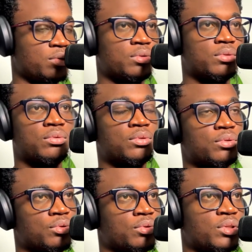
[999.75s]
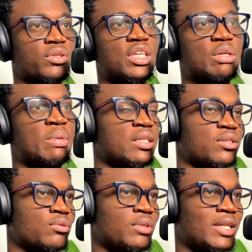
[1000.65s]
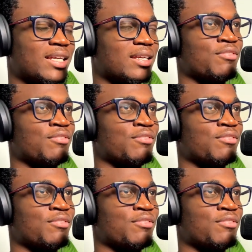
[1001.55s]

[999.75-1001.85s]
You could do a lot of key bindings. So like